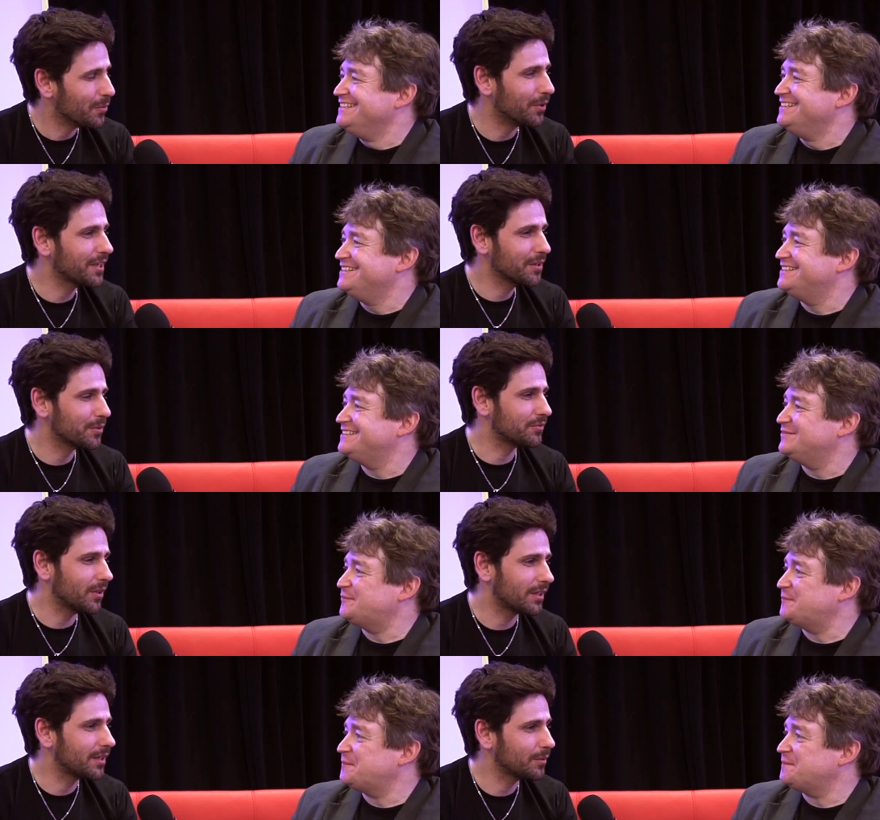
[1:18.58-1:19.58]
Speaker 1: working with
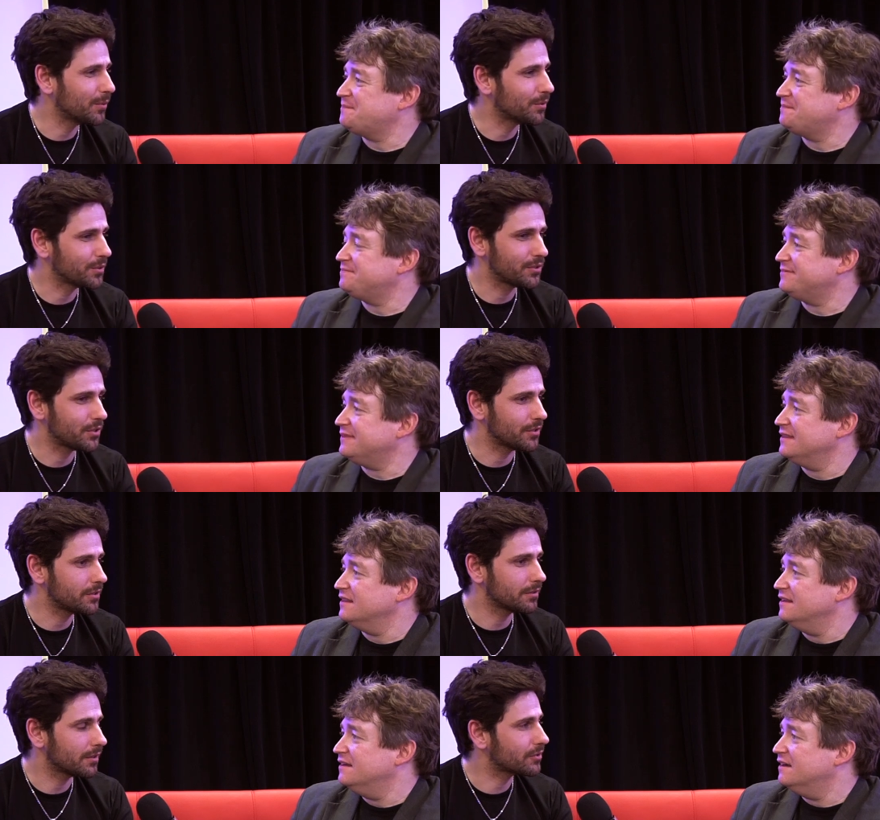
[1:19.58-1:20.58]
Val Kilmer was
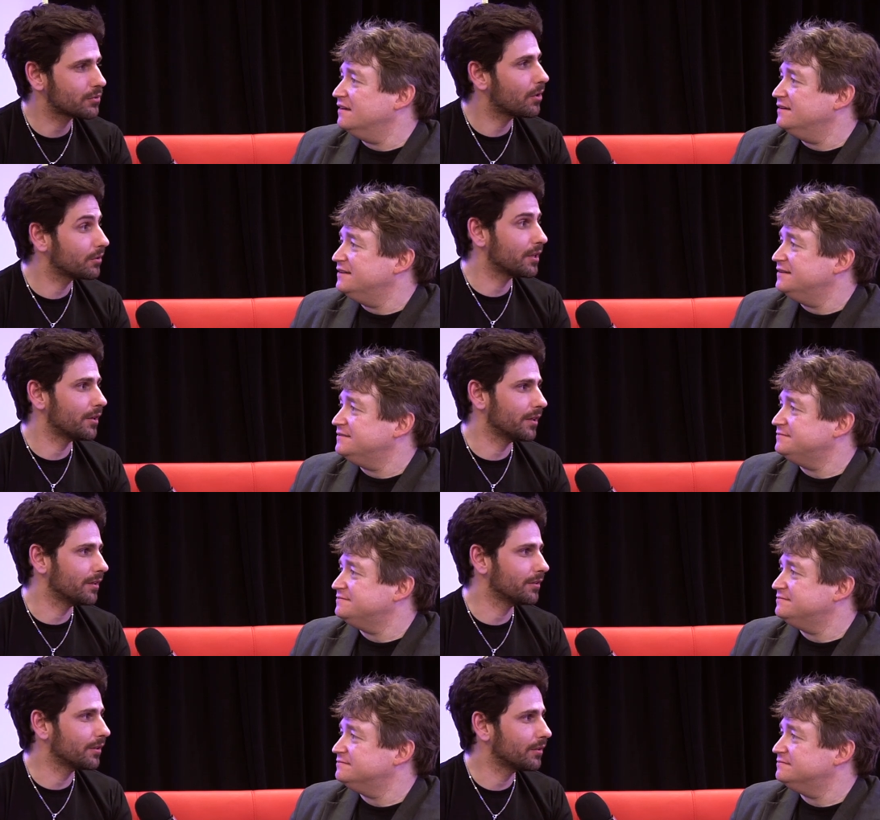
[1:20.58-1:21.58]
just extraordinary.
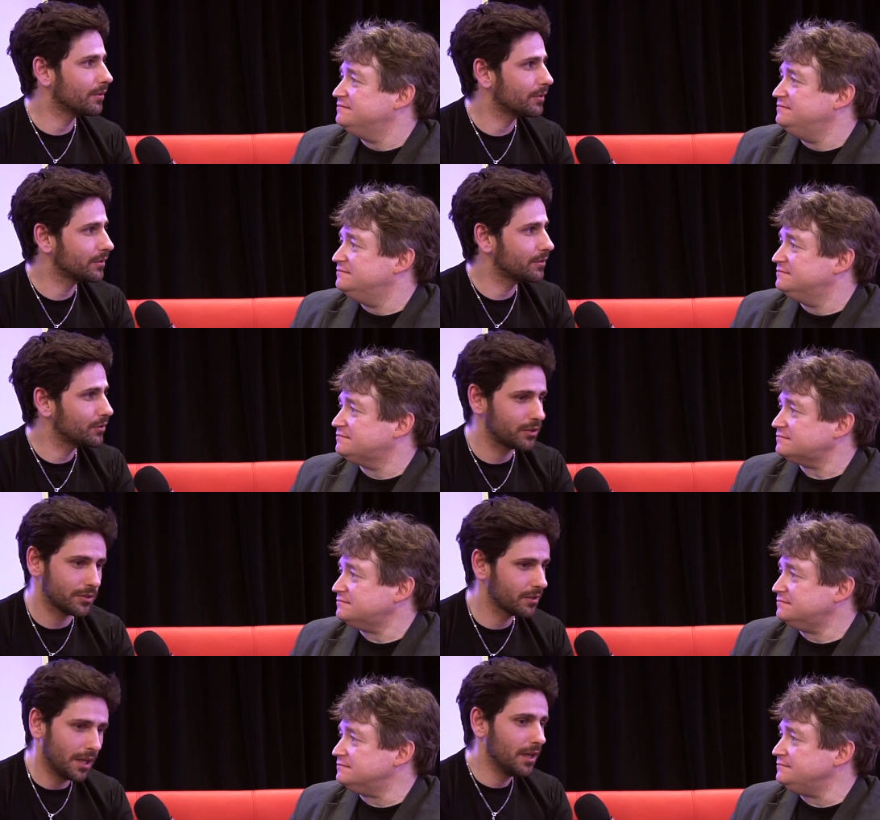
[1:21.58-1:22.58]
You know, you, you
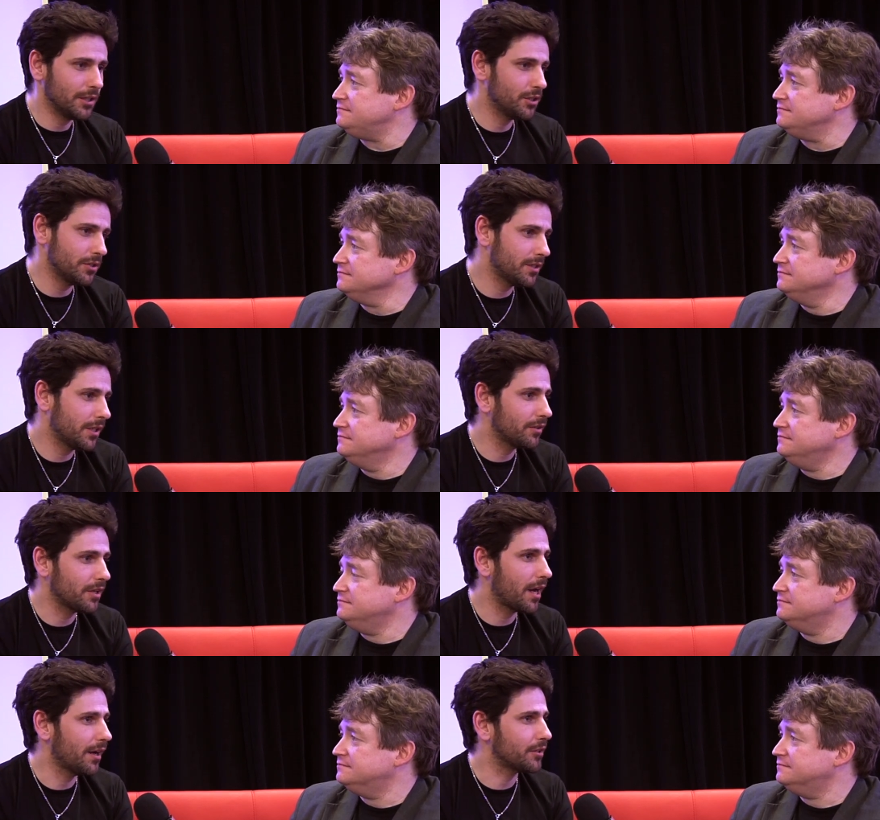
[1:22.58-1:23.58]
just he just take
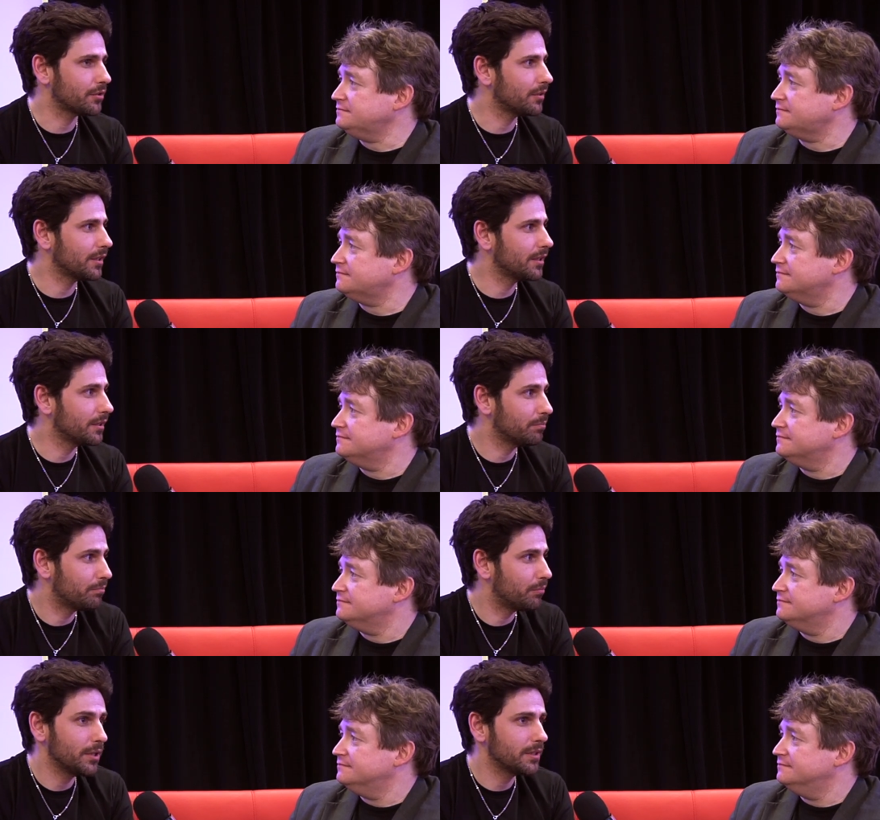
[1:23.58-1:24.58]
the character and he
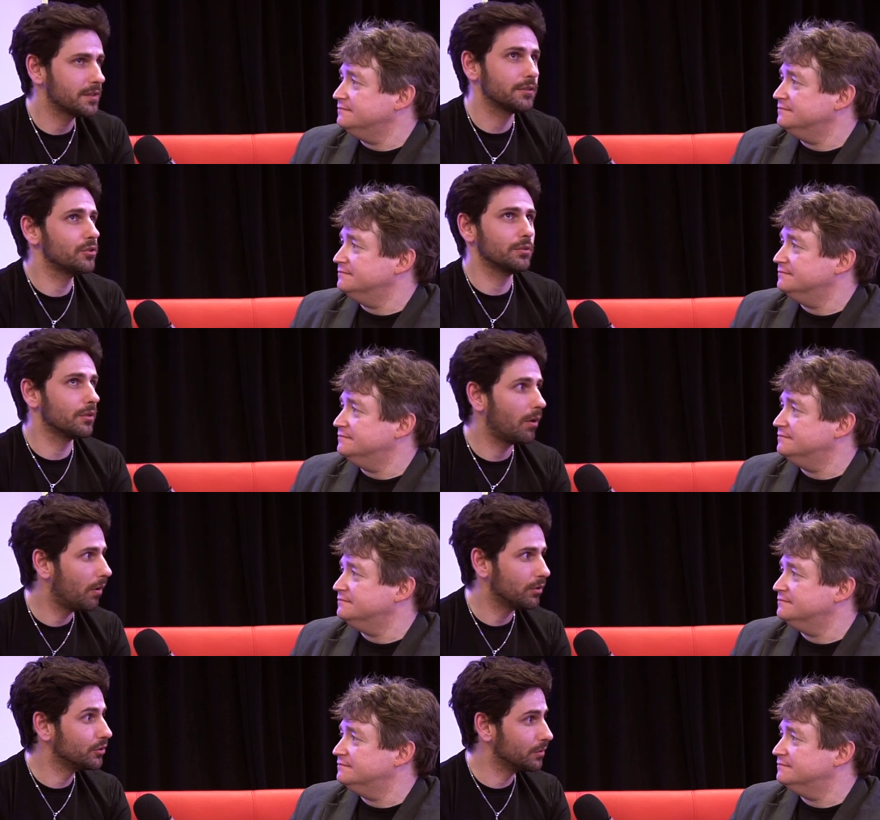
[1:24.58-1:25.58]
brings into a
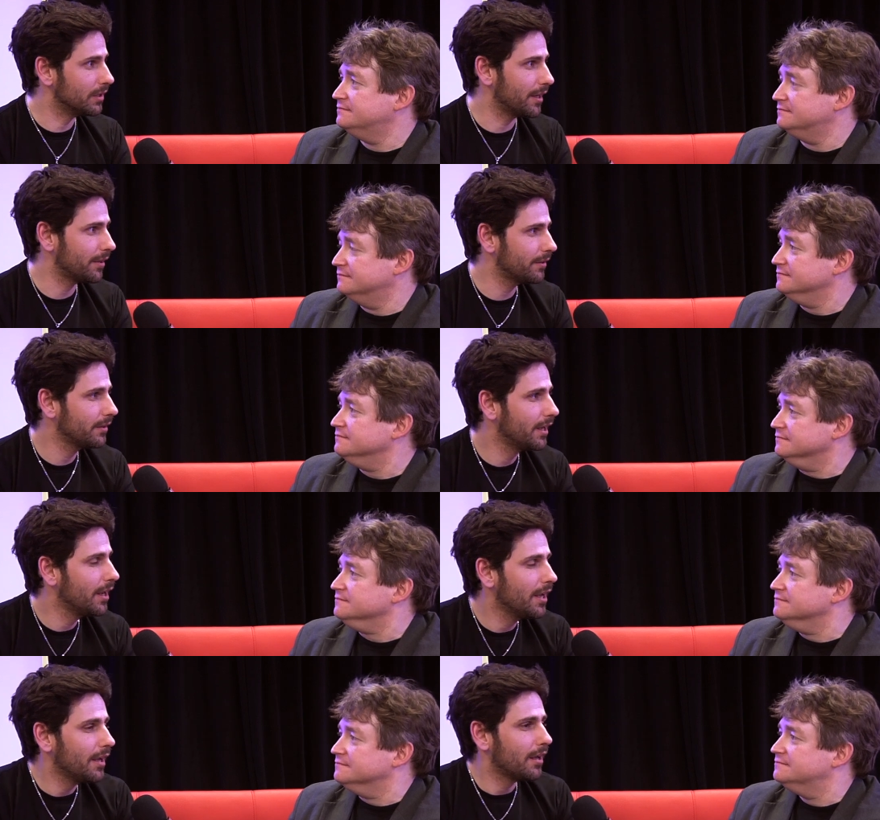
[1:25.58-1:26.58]
whole new layer.
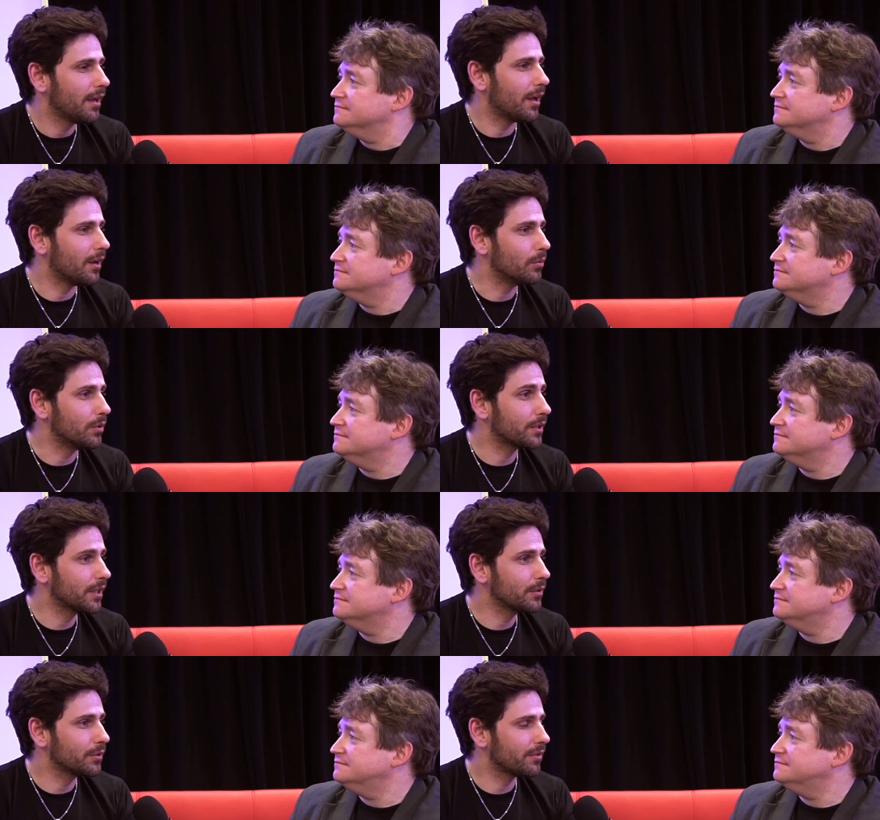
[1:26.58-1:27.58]
Uh,
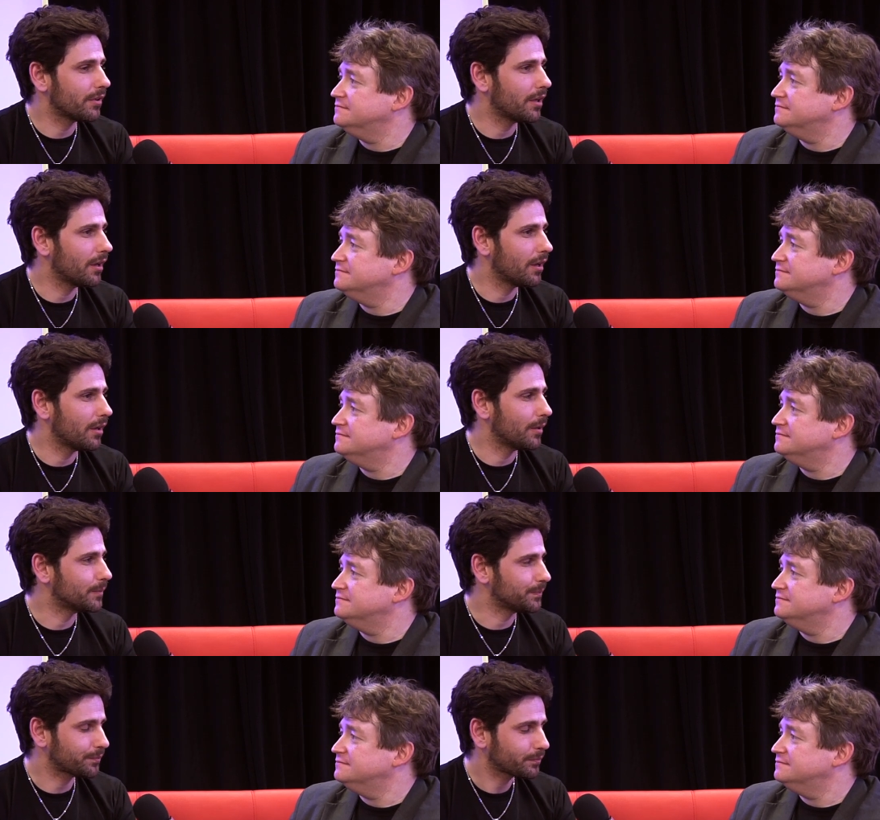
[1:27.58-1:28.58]
working with uh,
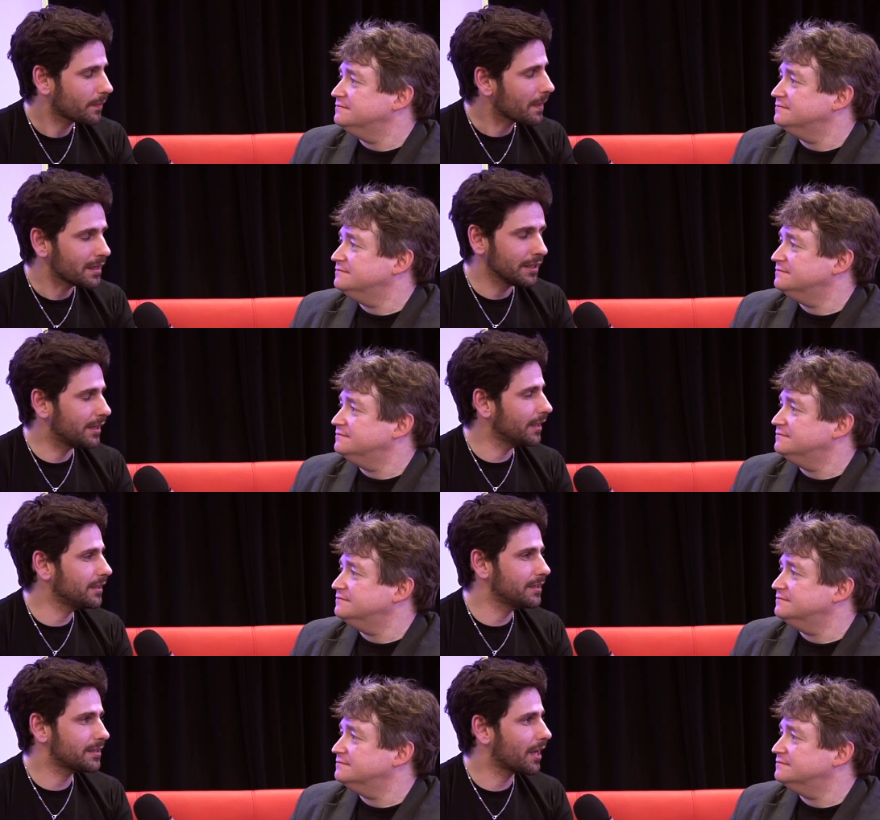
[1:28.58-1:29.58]
um,
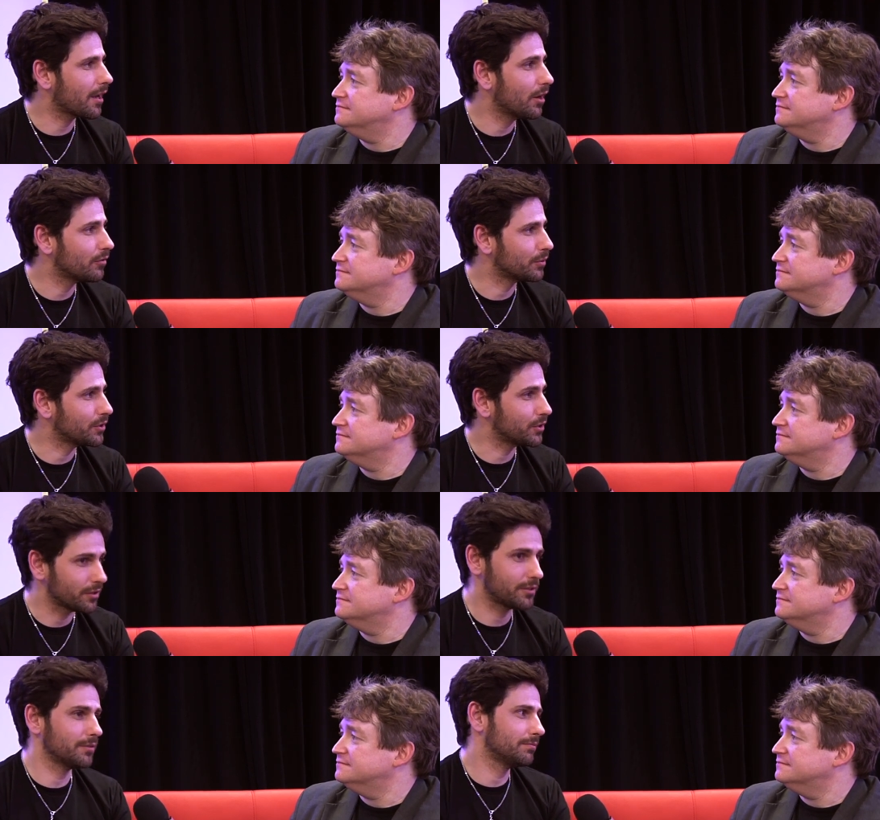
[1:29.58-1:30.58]
Katee Sackhoff was
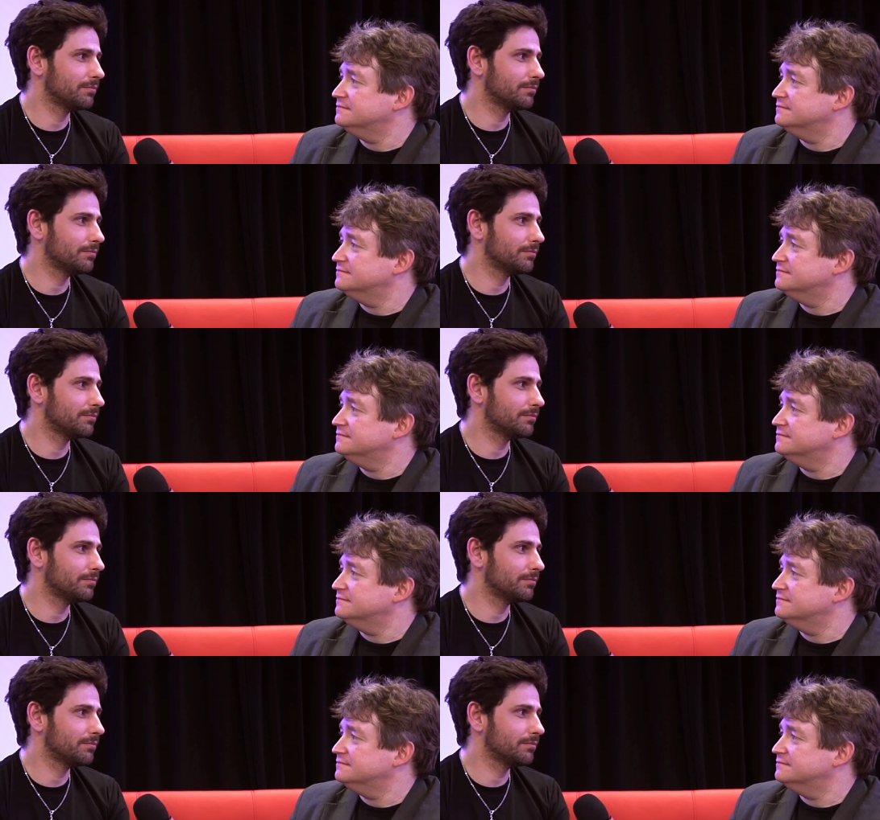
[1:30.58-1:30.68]
just,